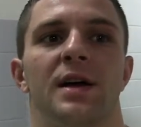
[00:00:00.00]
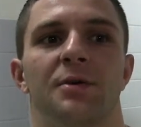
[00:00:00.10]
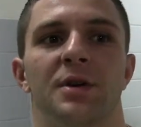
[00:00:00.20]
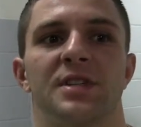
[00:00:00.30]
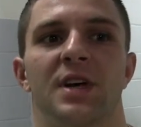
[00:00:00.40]
He
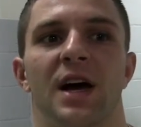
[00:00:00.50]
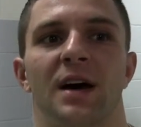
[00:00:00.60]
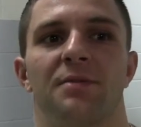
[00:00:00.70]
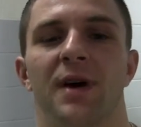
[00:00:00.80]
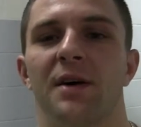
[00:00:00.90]
was
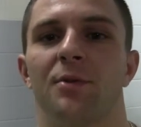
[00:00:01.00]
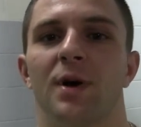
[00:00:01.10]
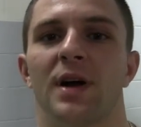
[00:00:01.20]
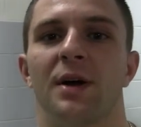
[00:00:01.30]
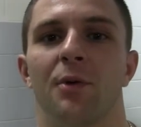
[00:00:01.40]
uh, five and
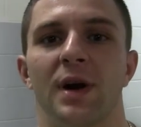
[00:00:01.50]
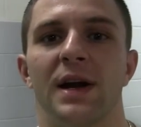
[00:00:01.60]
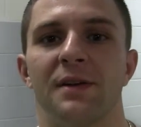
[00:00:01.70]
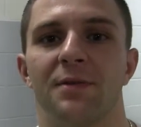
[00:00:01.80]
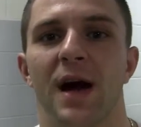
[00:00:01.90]
one at one
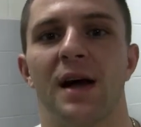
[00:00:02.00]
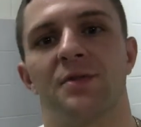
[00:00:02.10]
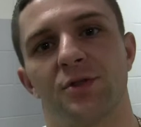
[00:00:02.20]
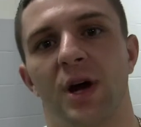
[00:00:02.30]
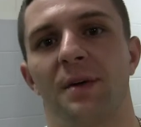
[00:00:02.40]

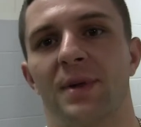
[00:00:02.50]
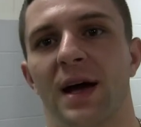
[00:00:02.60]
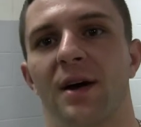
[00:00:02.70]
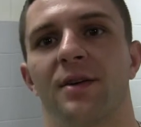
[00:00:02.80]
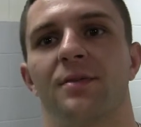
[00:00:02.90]
eighty-five, dropped
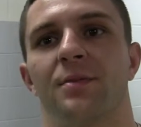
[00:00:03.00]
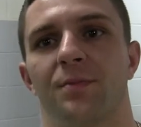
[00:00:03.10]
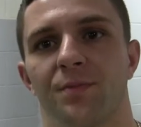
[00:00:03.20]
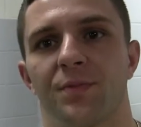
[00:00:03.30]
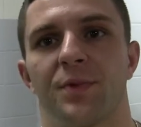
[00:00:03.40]
down,
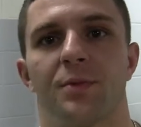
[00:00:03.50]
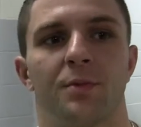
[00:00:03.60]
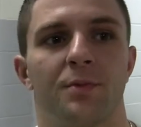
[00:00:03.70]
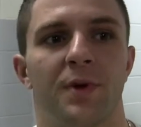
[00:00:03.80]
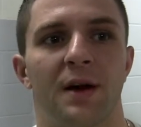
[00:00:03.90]

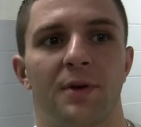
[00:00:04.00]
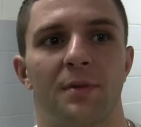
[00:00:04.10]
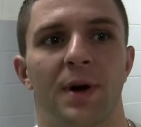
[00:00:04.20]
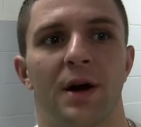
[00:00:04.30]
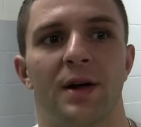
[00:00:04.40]
fought for
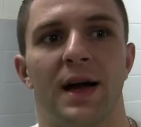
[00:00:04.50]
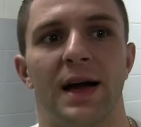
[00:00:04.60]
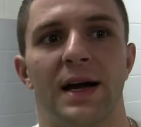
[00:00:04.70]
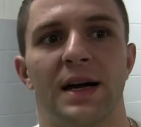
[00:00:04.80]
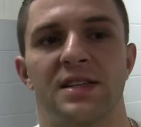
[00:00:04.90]
the belt, and
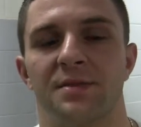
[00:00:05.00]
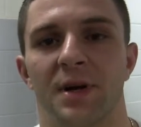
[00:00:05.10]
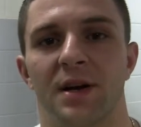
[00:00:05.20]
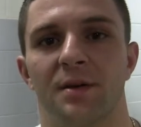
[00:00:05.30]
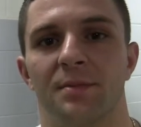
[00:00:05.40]
I uh,
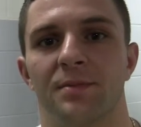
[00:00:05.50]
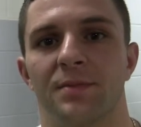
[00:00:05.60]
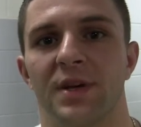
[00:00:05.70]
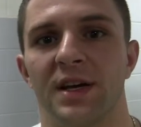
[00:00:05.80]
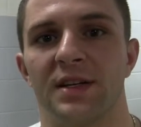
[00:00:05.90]
submitted
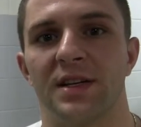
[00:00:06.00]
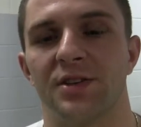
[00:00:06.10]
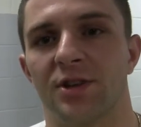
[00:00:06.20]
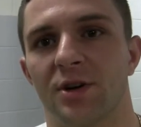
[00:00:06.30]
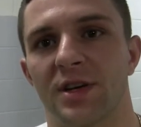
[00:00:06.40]
him
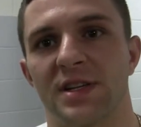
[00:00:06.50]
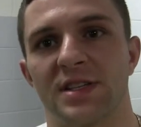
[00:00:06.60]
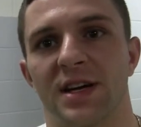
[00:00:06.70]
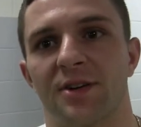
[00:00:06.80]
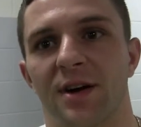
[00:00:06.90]
guillotine choke in the
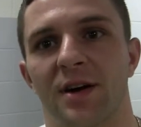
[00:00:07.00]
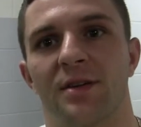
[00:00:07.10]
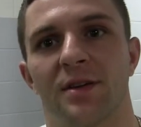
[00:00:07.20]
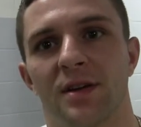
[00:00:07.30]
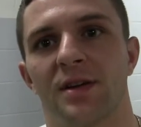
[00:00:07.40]
second round.